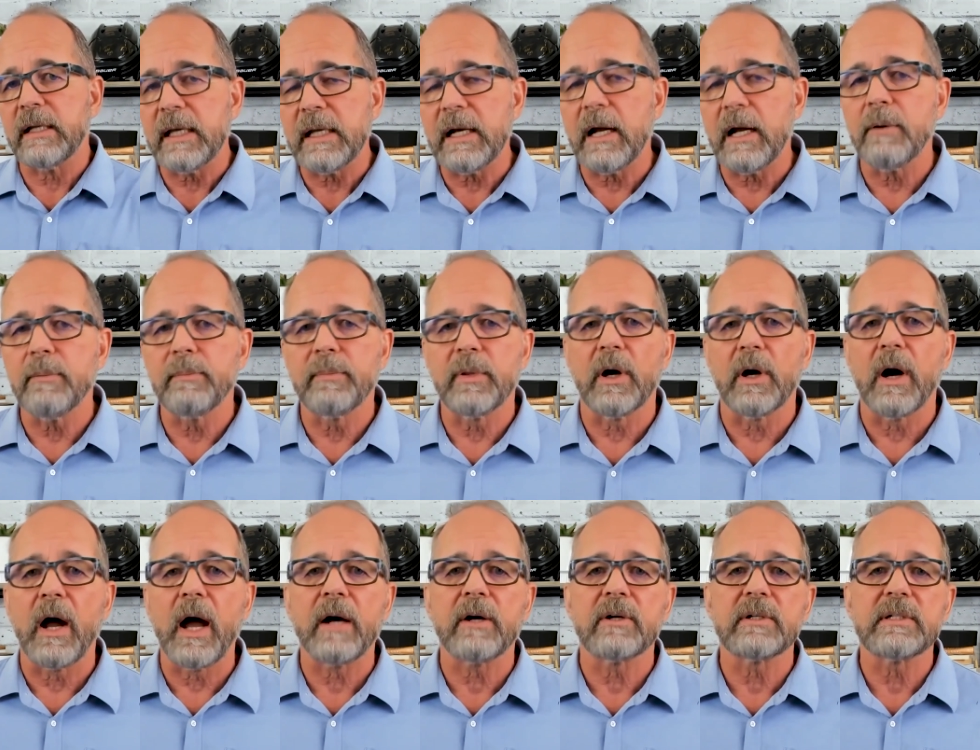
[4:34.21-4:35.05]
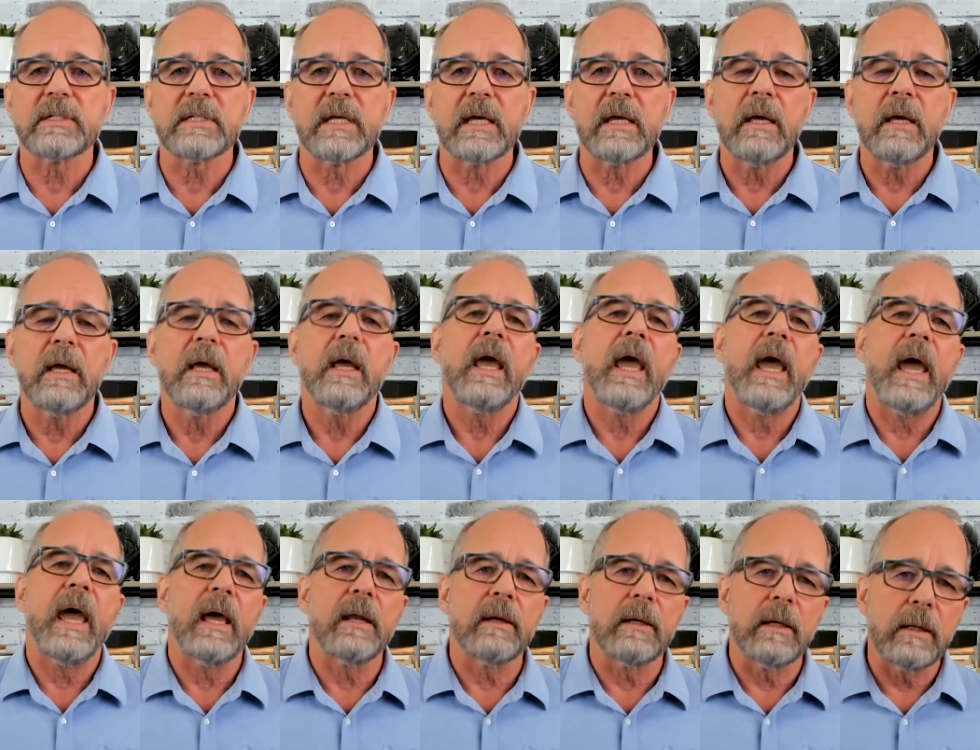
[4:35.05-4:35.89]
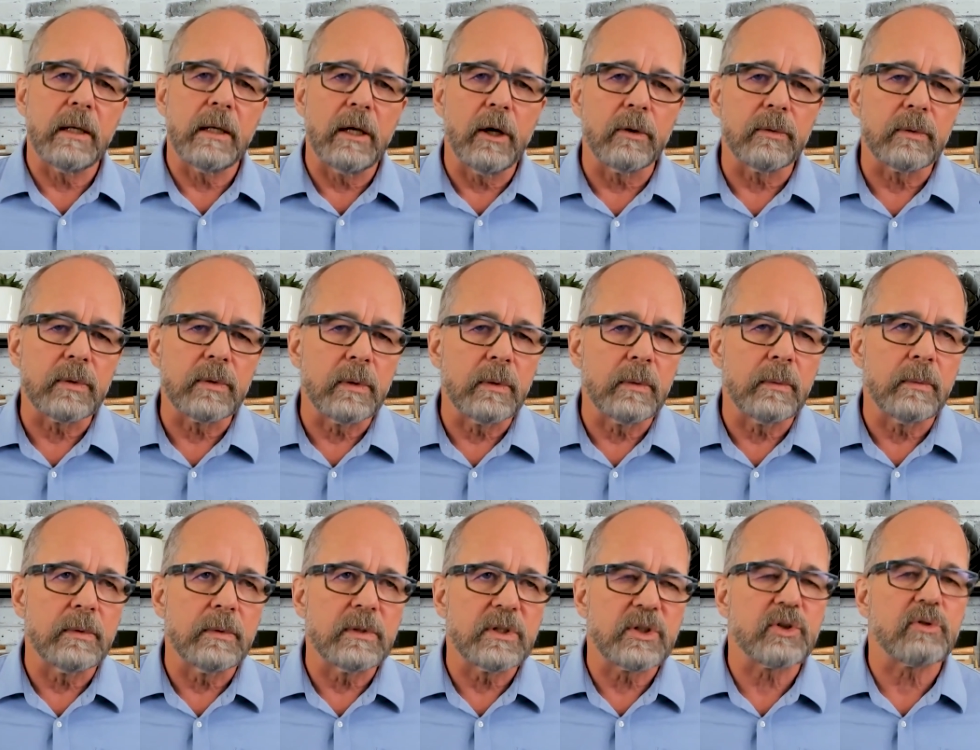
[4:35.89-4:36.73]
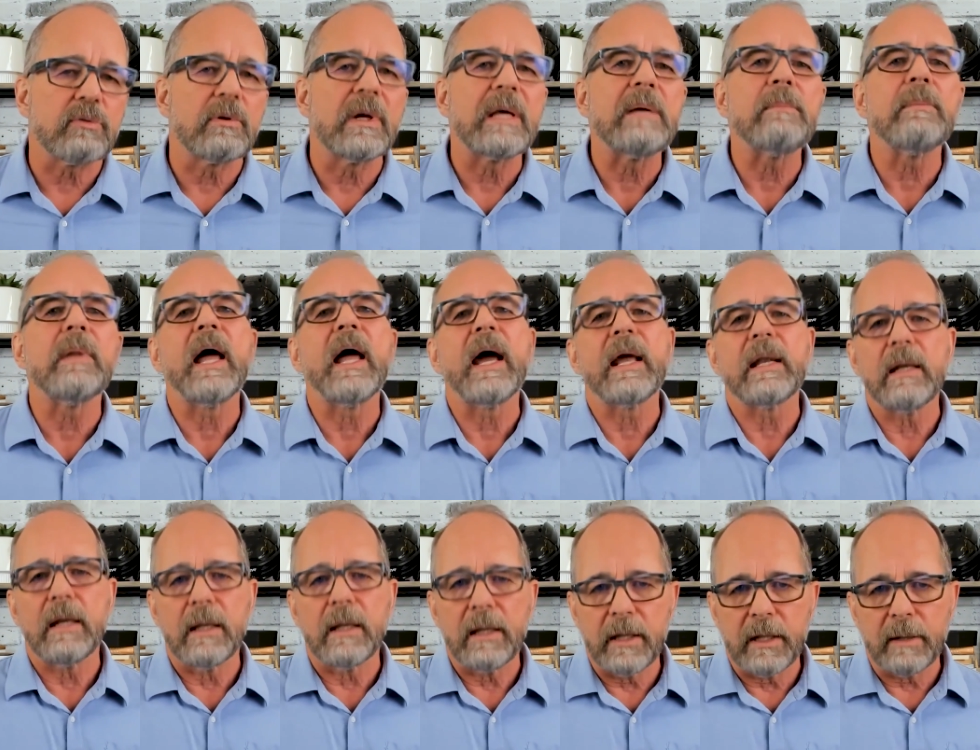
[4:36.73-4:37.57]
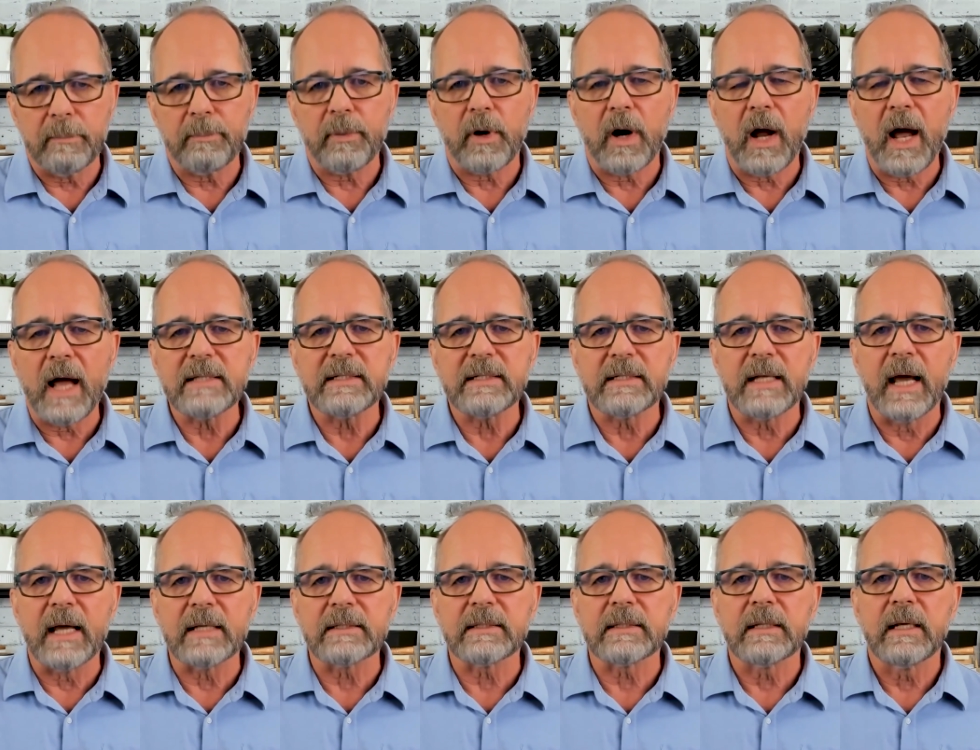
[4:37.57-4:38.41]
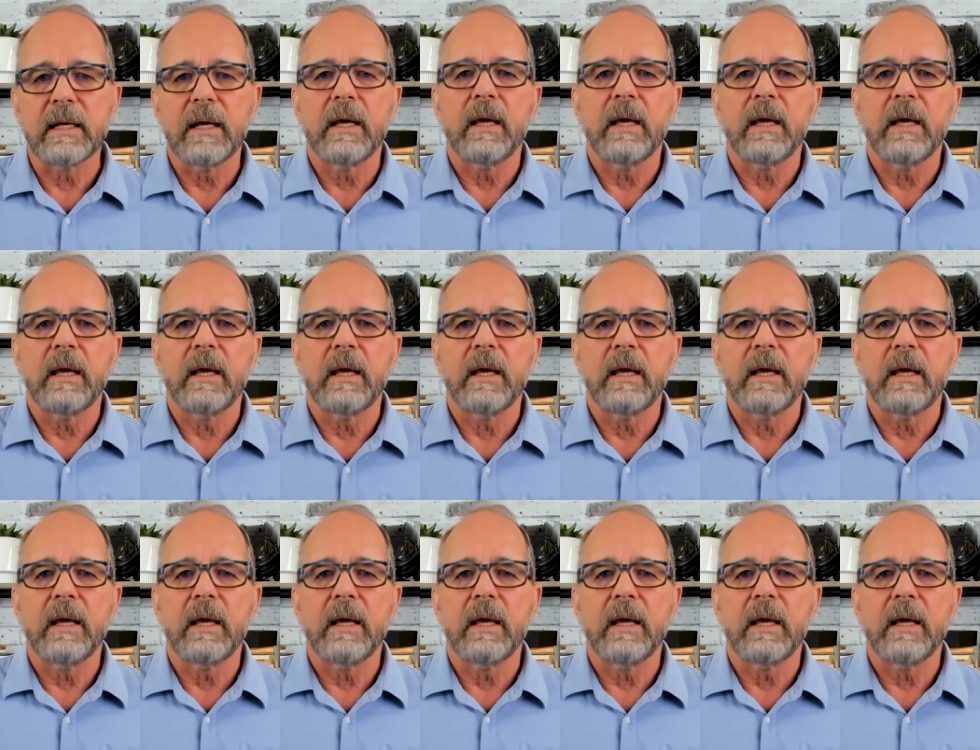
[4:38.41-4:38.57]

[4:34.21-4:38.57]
clean out bureaucracy and, you know, streamline the process